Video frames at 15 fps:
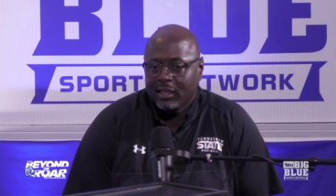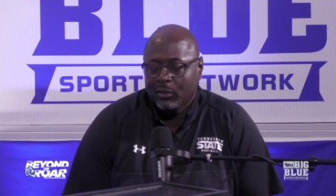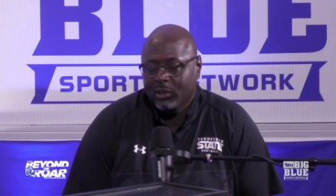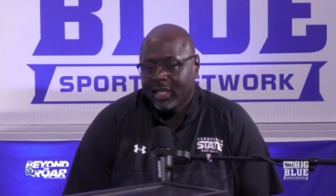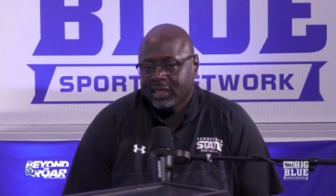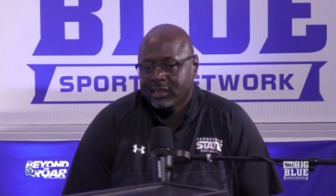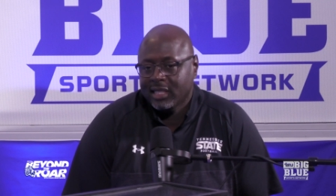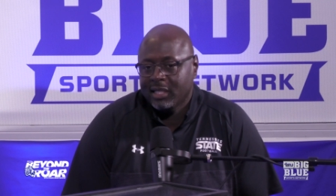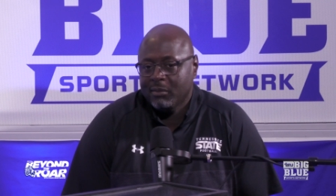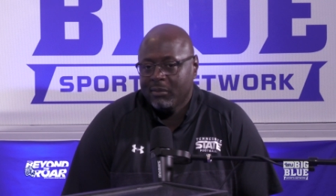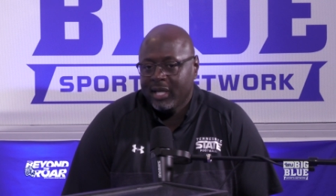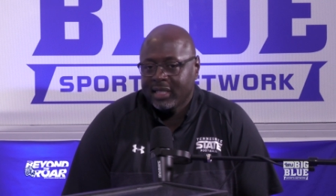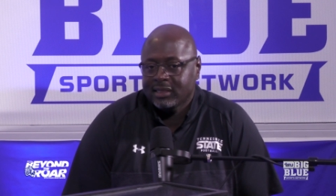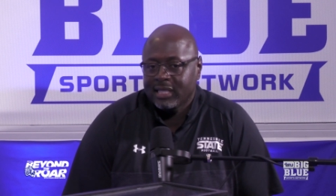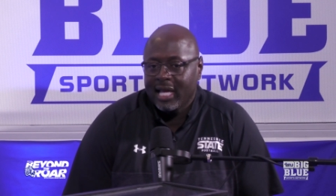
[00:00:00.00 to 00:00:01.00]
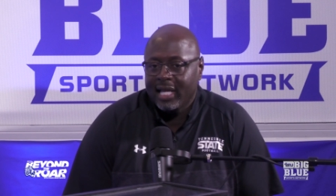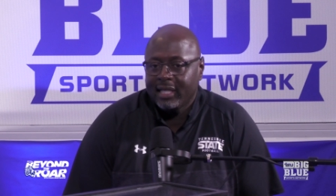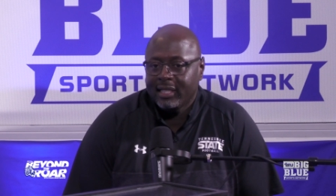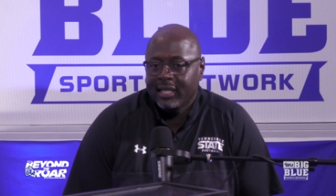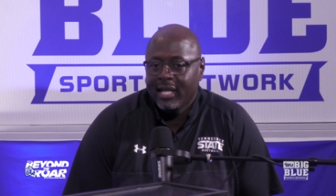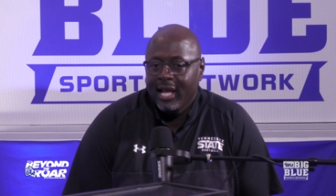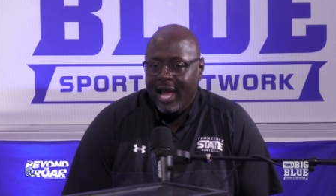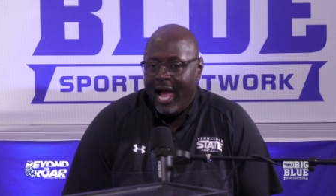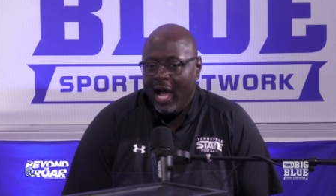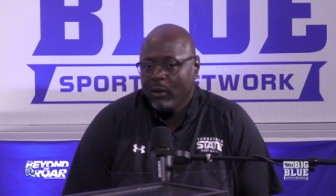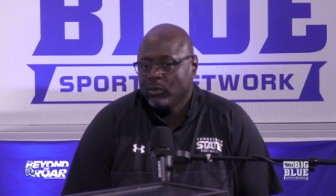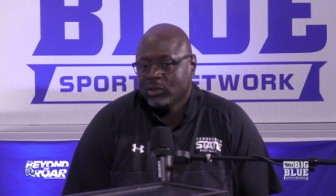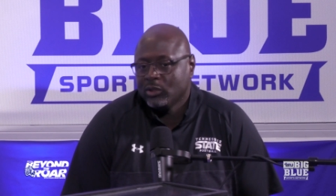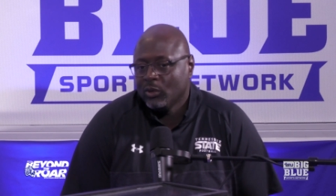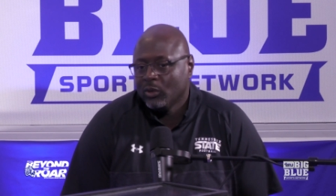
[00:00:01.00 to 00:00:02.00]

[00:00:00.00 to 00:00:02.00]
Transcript: And when I say the best at it, I was